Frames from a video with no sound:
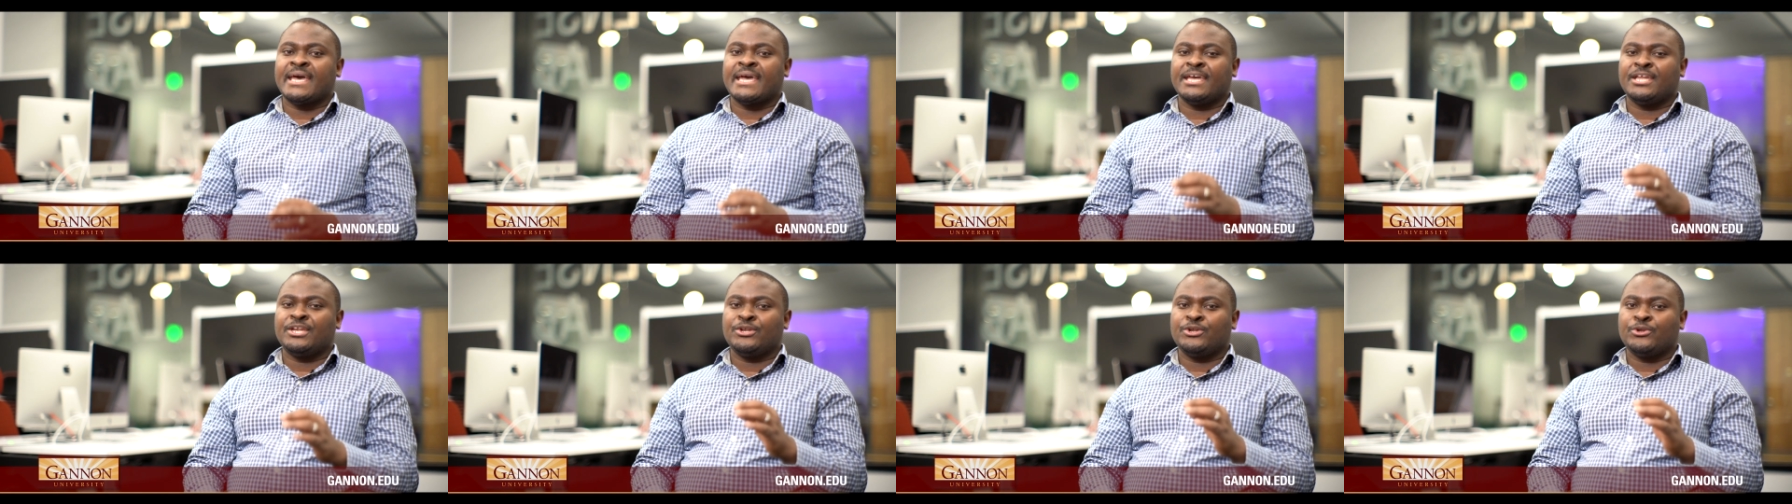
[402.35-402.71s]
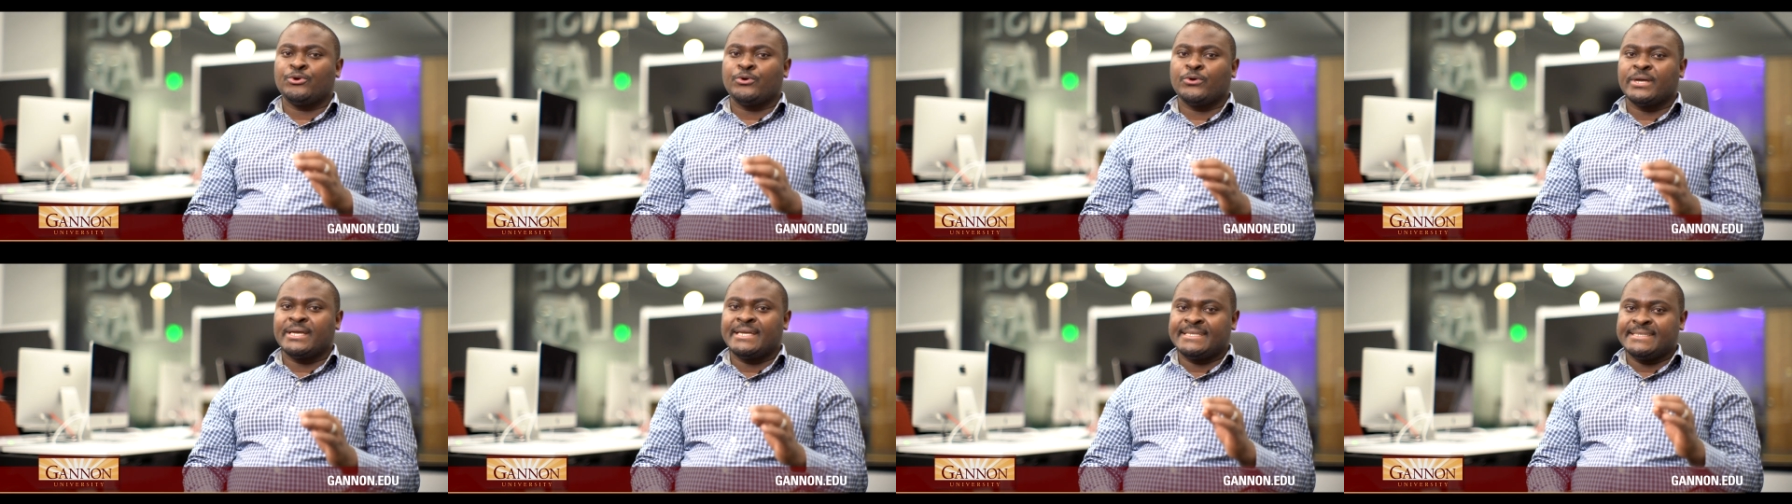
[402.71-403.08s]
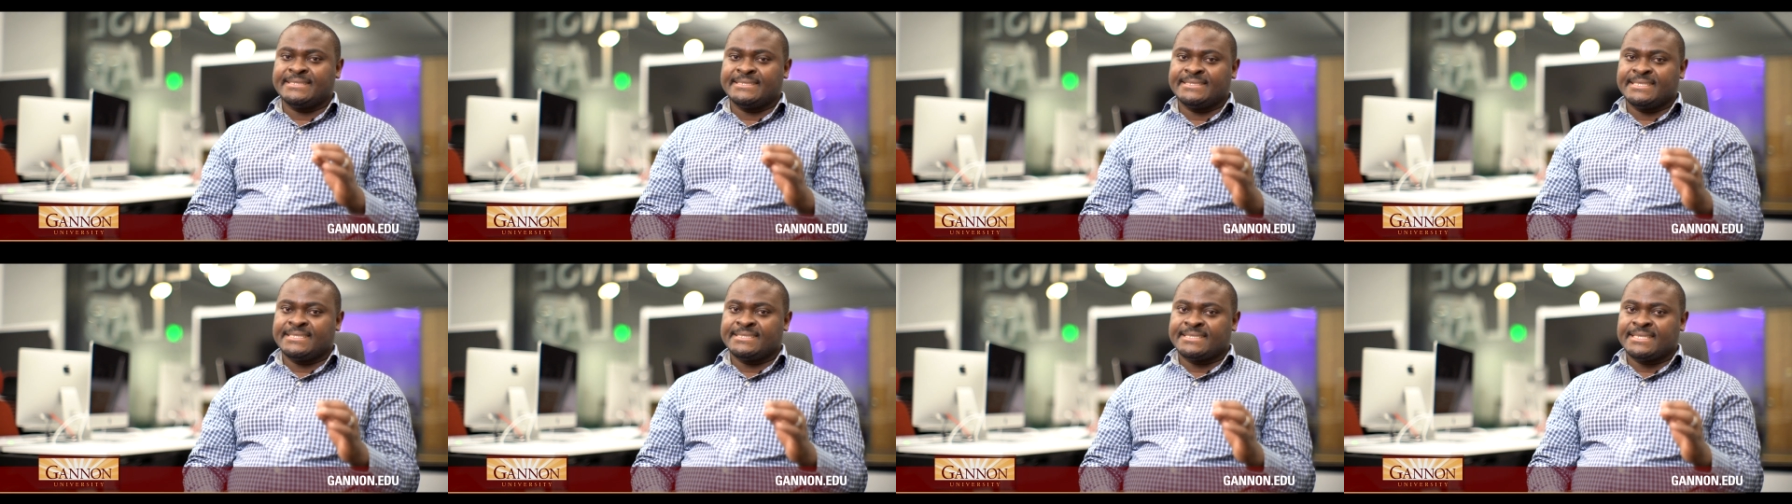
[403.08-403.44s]
I know
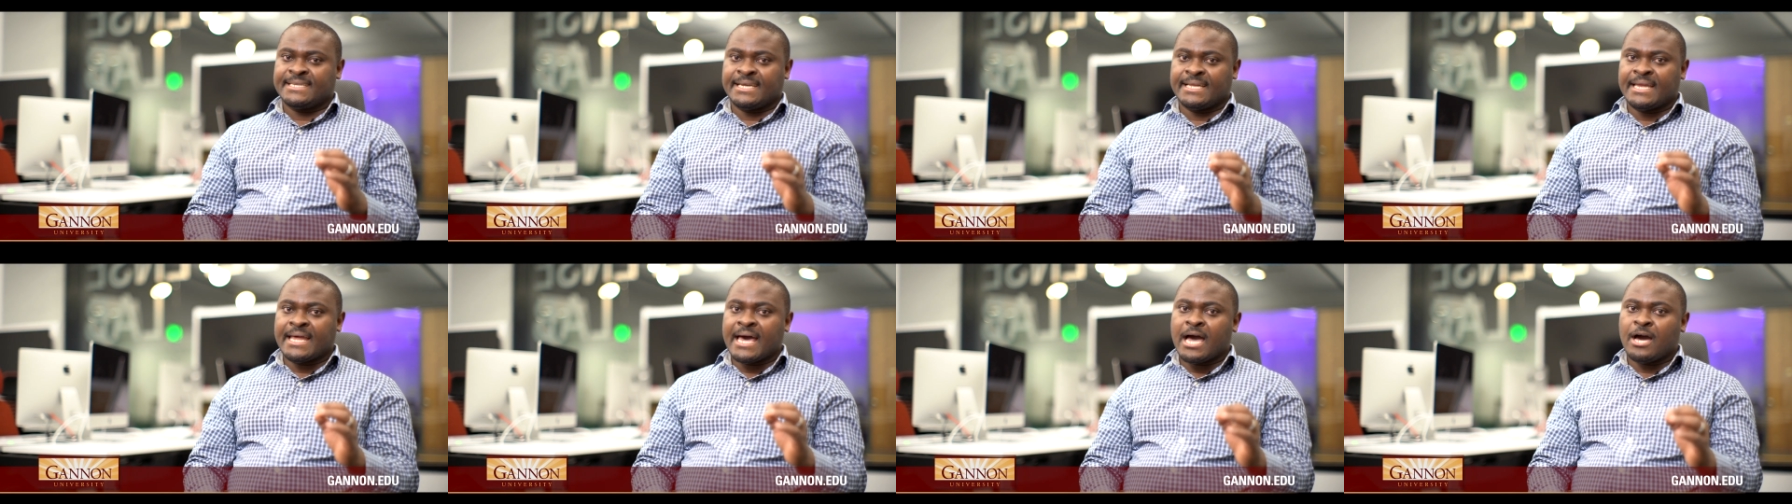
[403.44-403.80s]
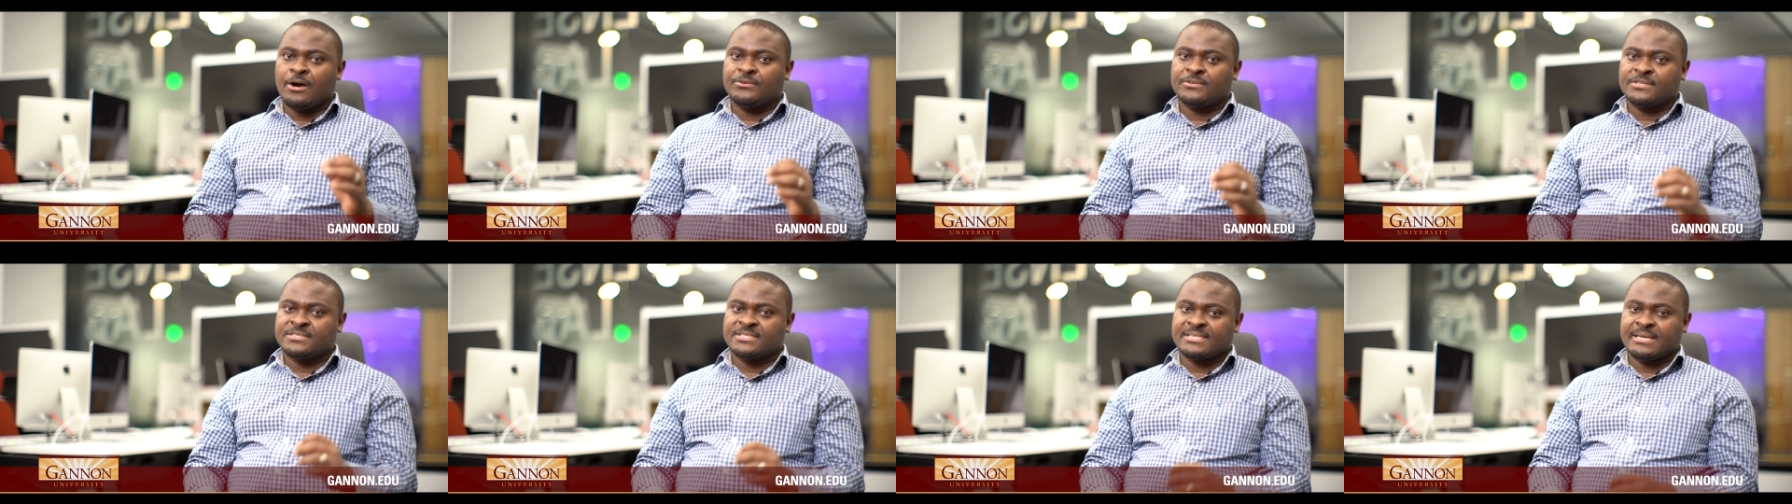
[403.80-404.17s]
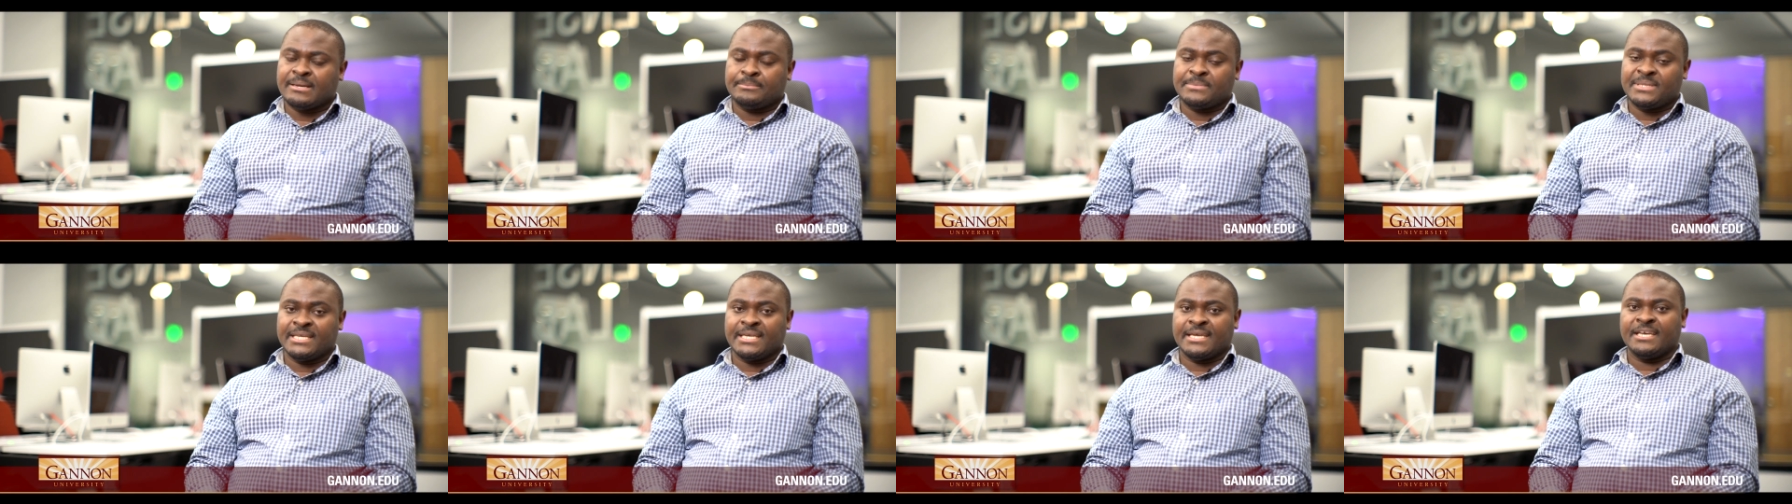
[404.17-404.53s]
in detail how this
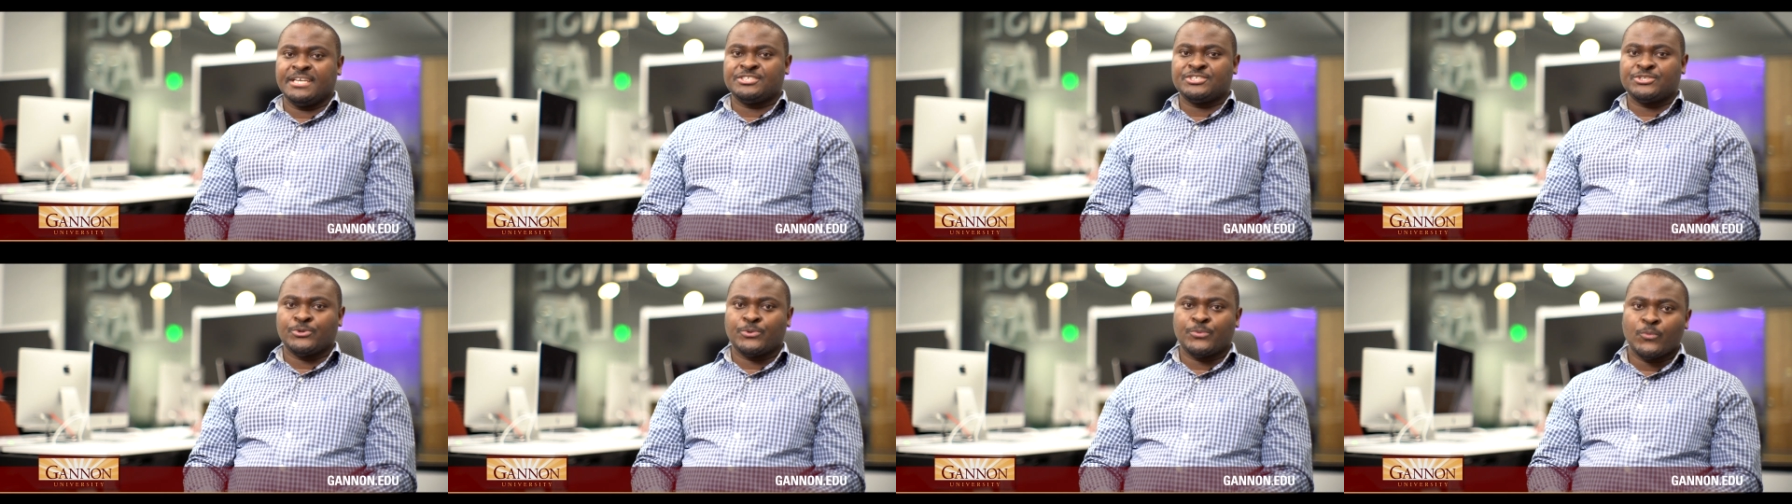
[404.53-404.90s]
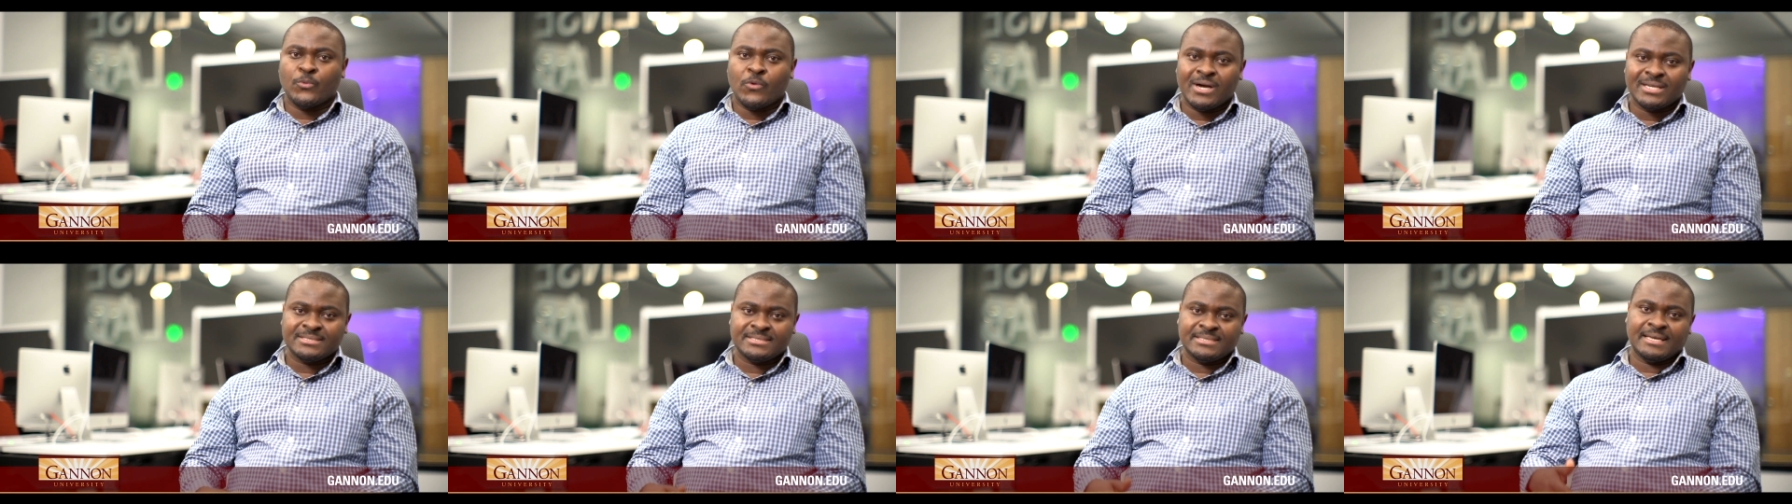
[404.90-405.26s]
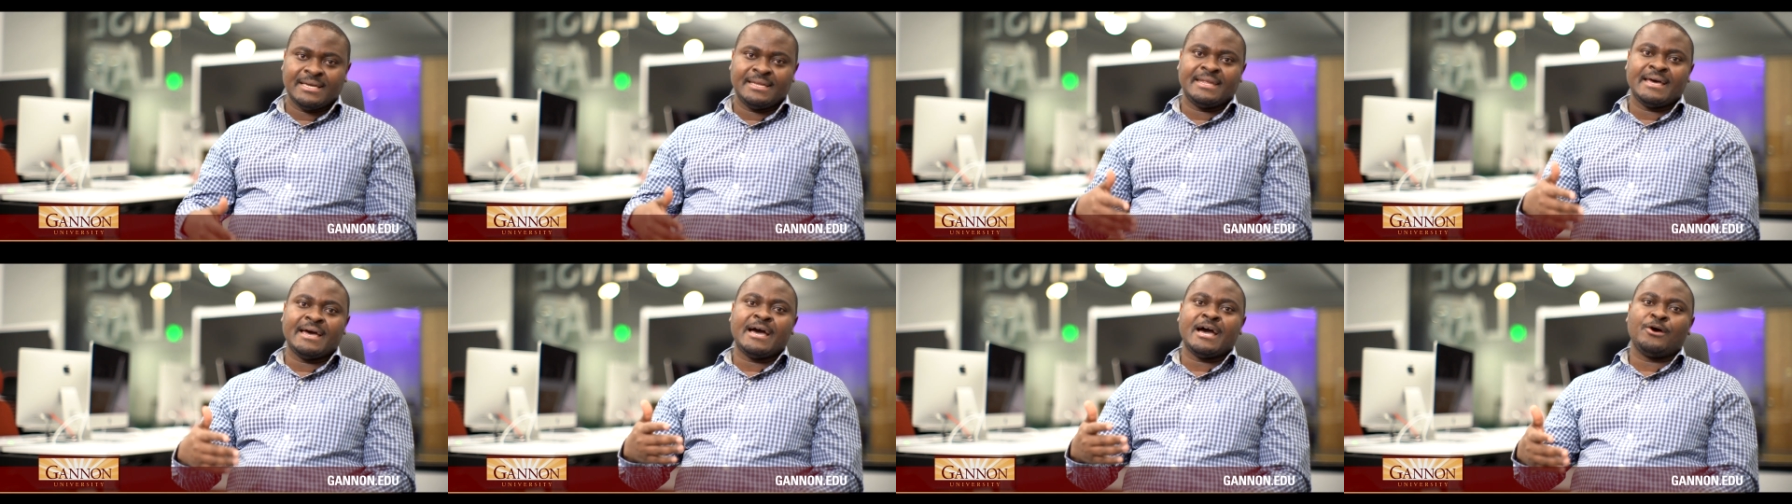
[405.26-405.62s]
application works
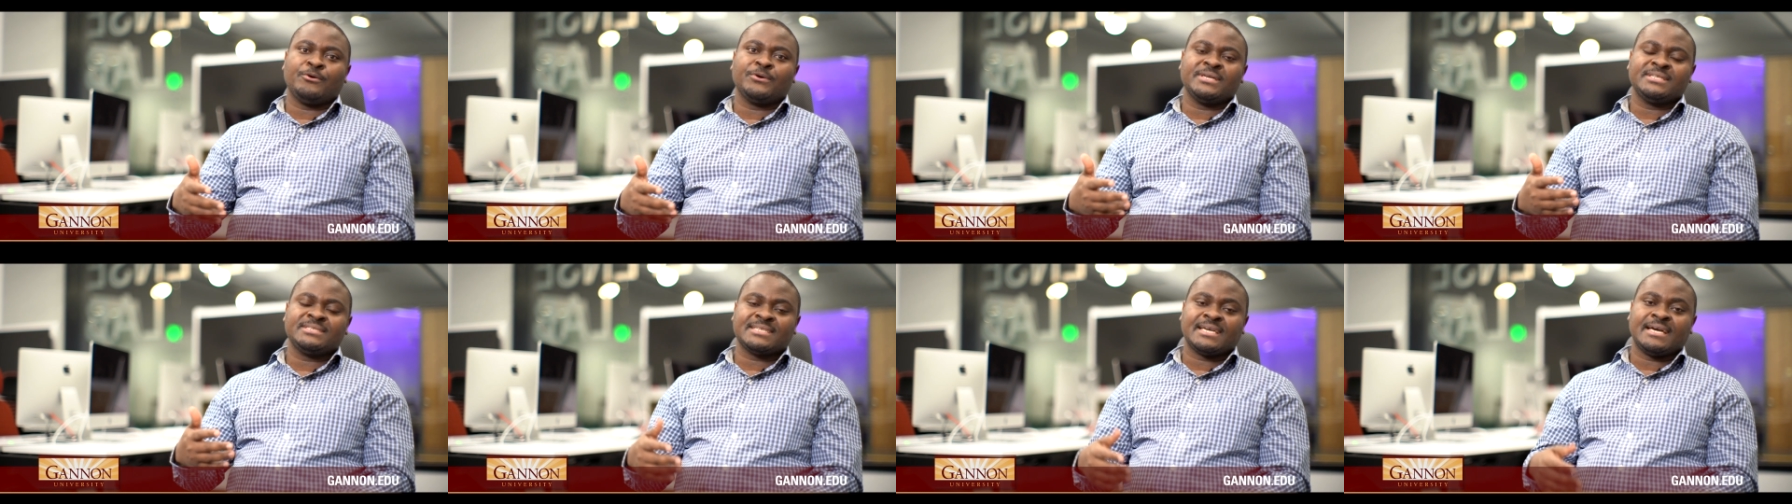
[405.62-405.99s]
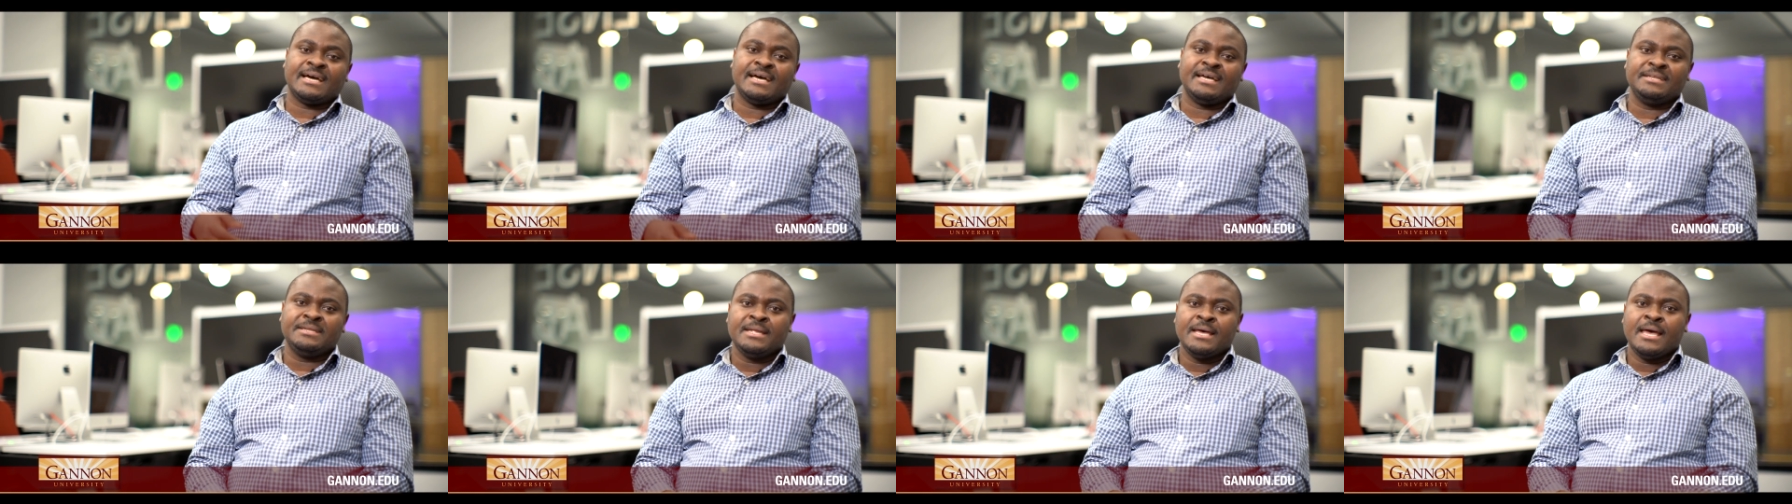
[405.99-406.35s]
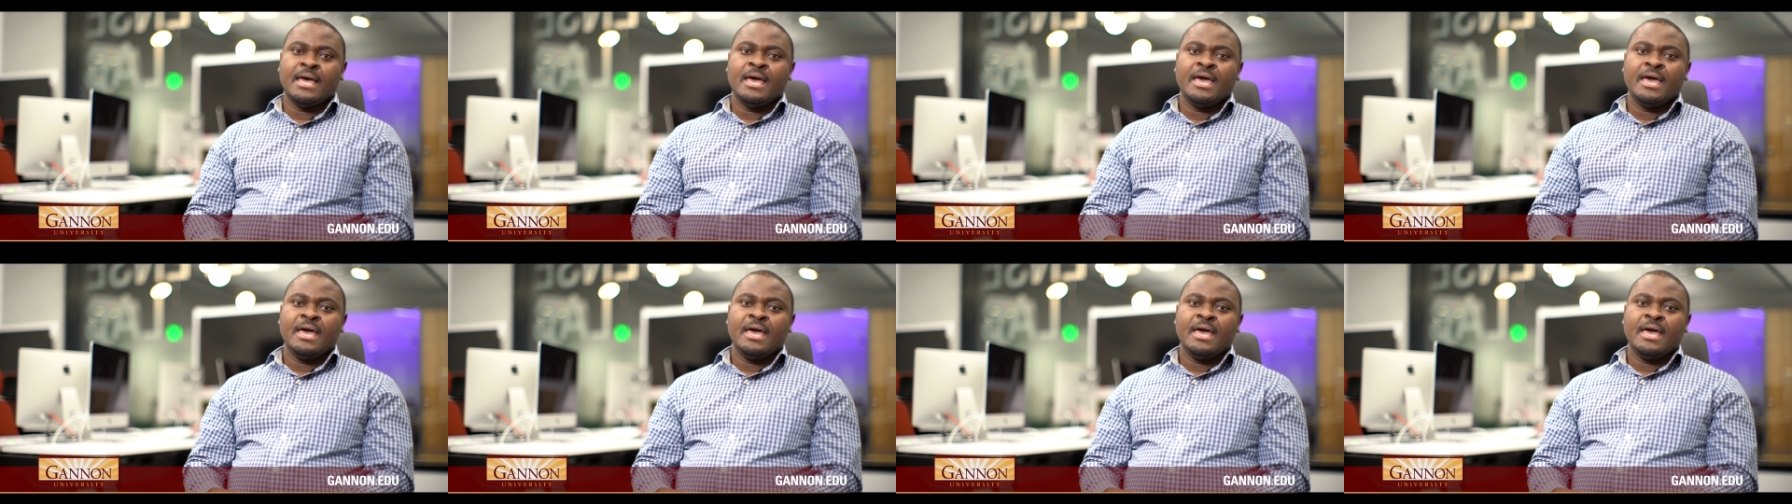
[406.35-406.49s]
and how it can,